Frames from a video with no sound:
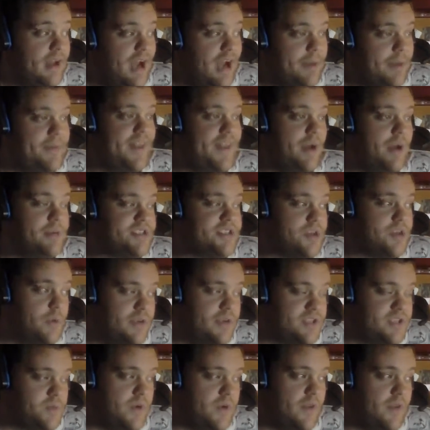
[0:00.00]
I mean, that was
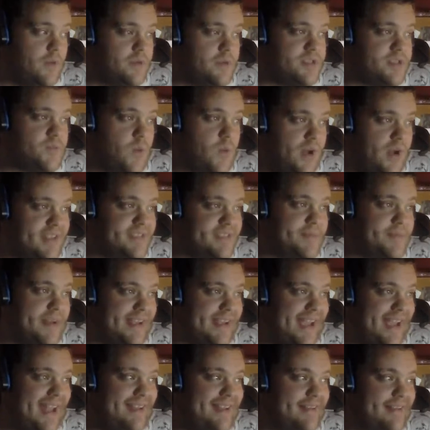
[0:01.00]
always one of those ones, but
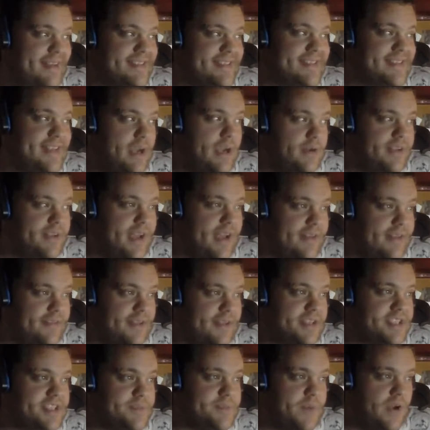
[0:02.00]
again, it's near-death
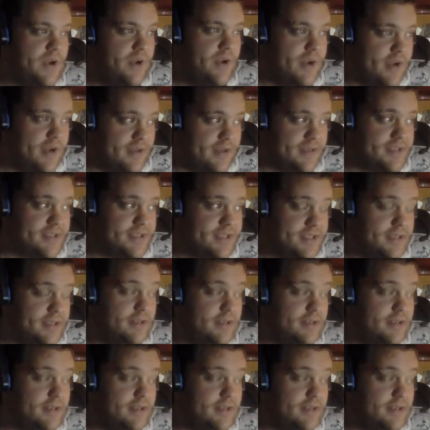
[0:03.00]
experience,